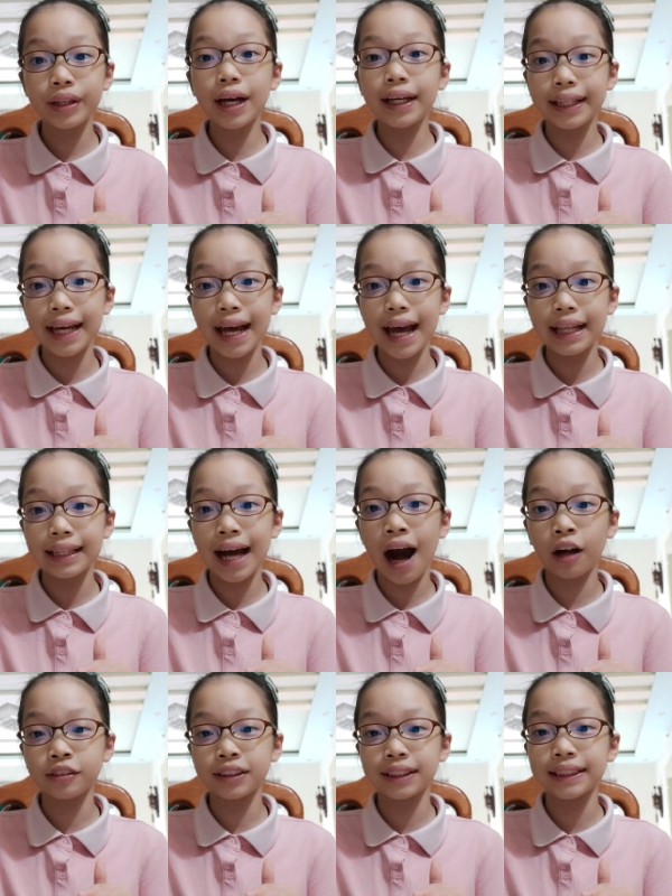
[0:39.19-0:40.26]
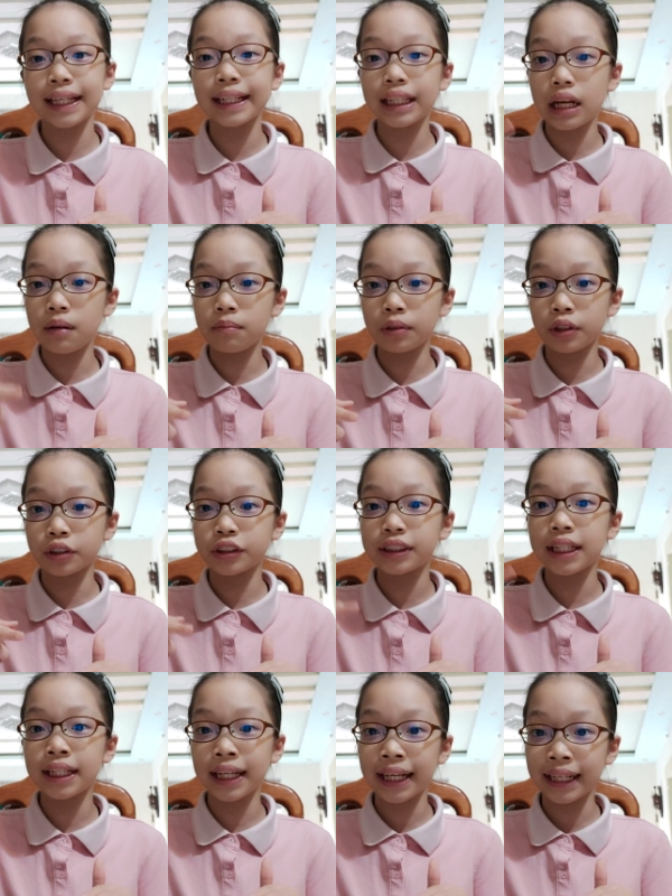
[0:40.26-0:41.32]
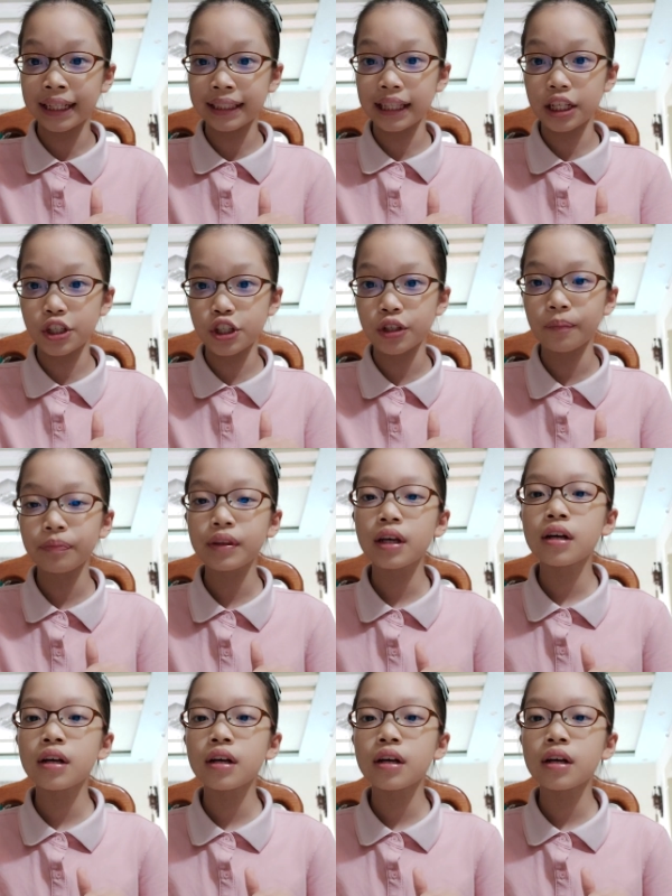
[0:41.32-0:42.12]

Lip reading: again how to say numbers in English.